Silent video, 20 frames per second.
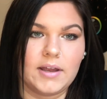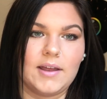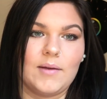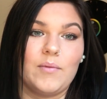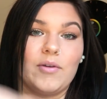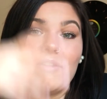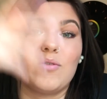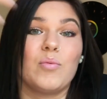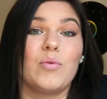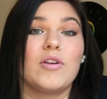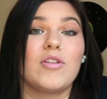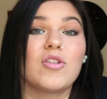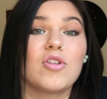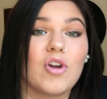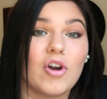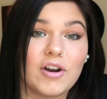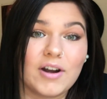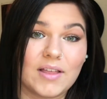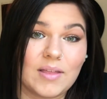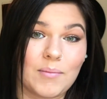It was
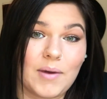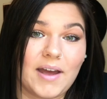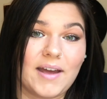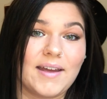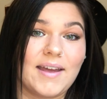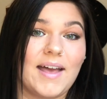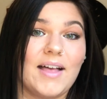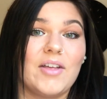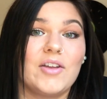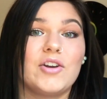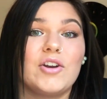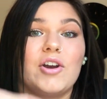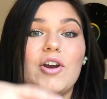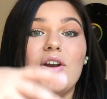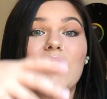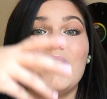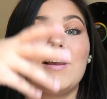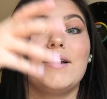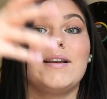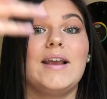restarting the Mayan calendar,
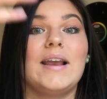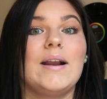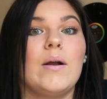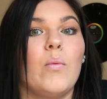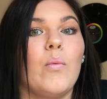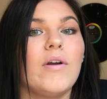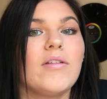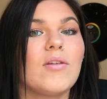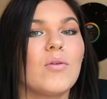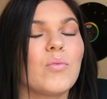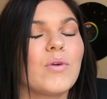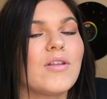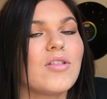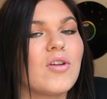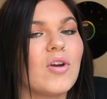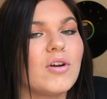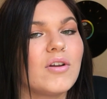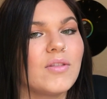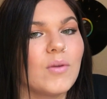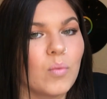and it wasn't
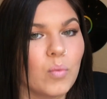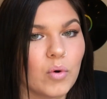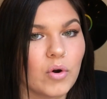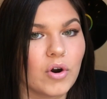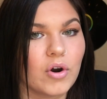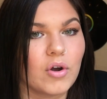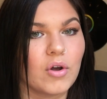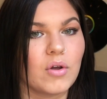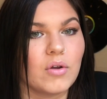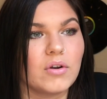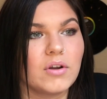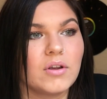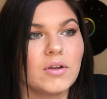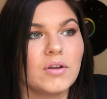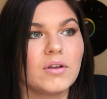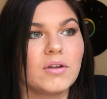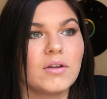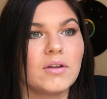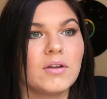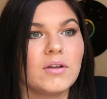restarting the world.
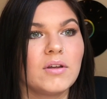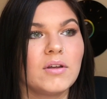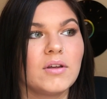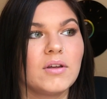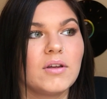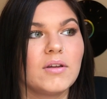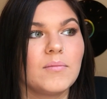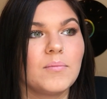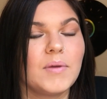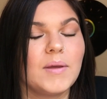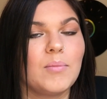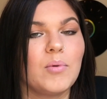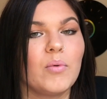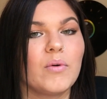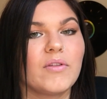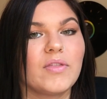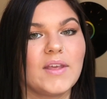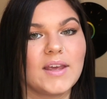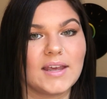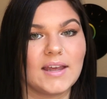People were
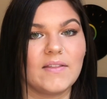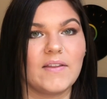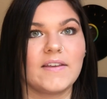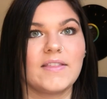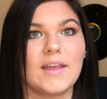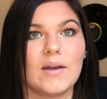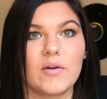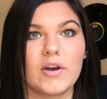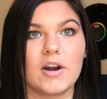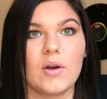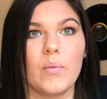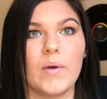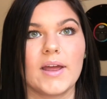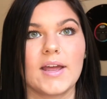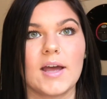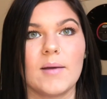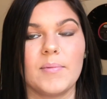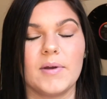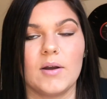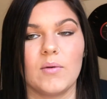thinking like they were going to wake
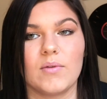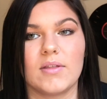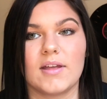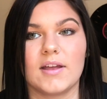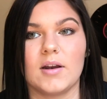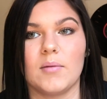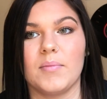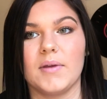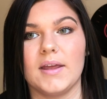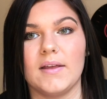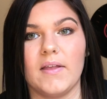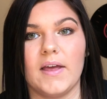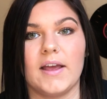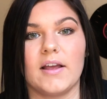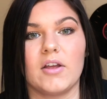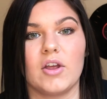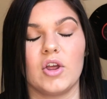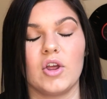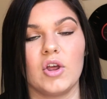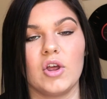up and it was going to be like
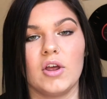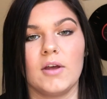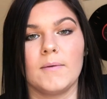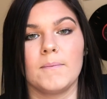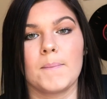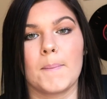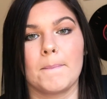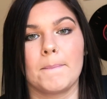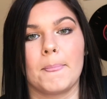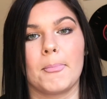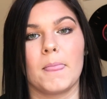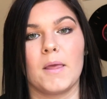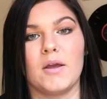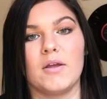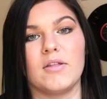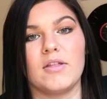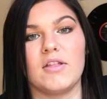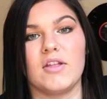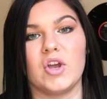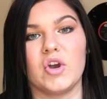
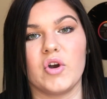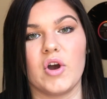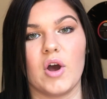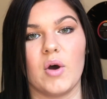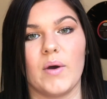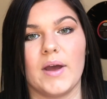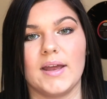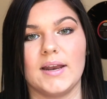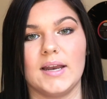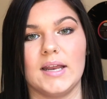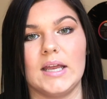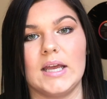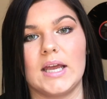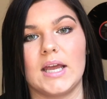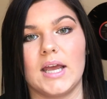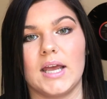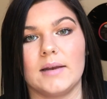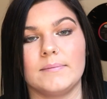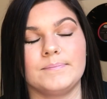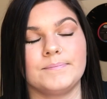0 AD
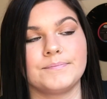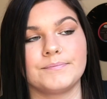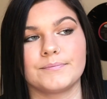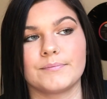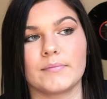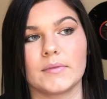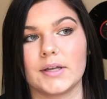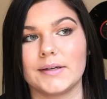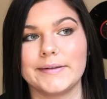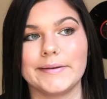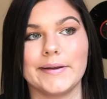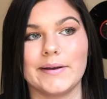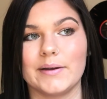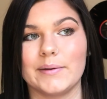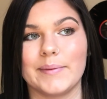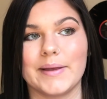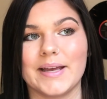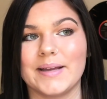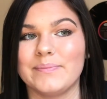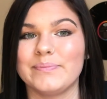again. No,
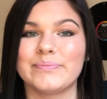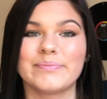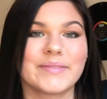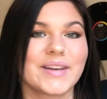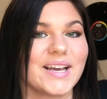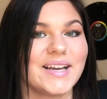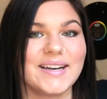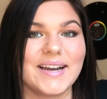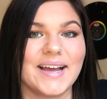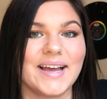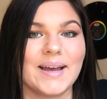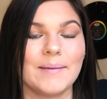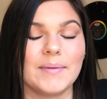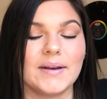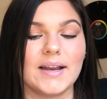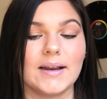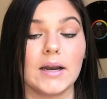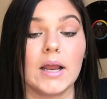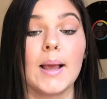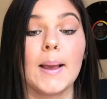man, not
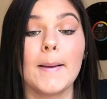happening.